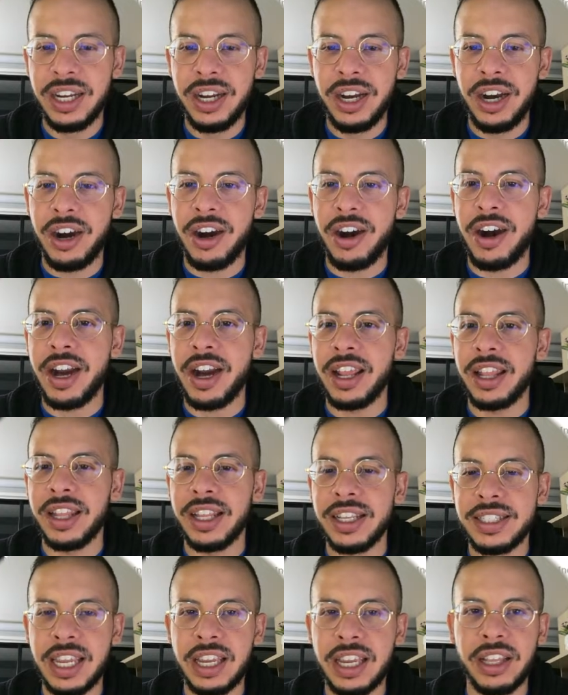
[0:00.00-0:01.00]
All right, let's
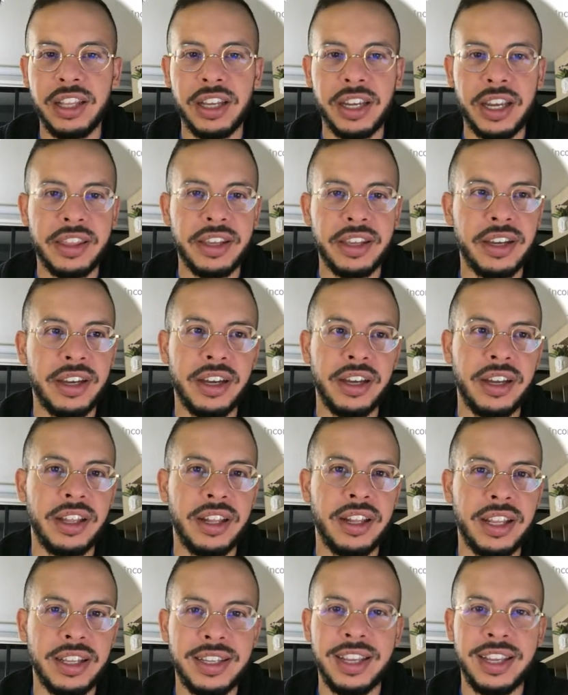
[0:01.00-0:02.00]
take a look at
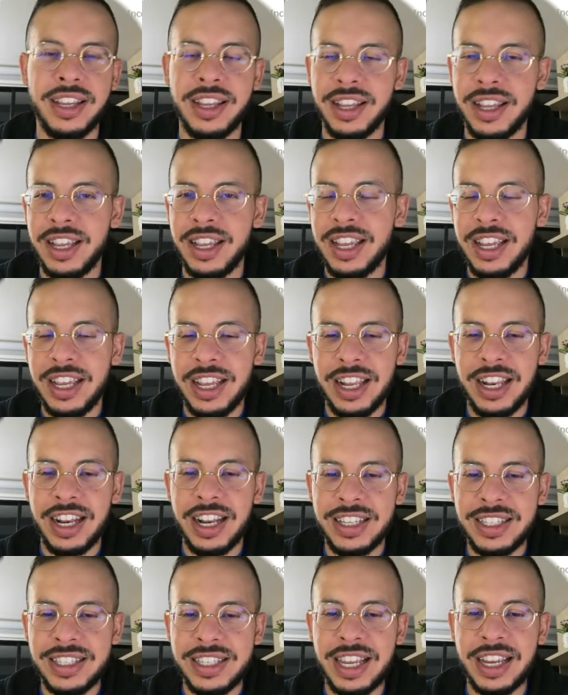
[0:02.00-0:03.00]
let's
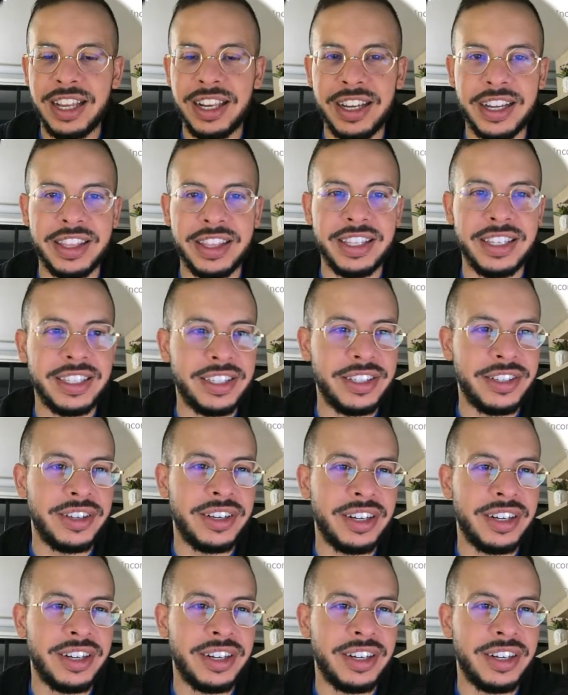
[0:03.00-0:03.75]
take a look at this, dude.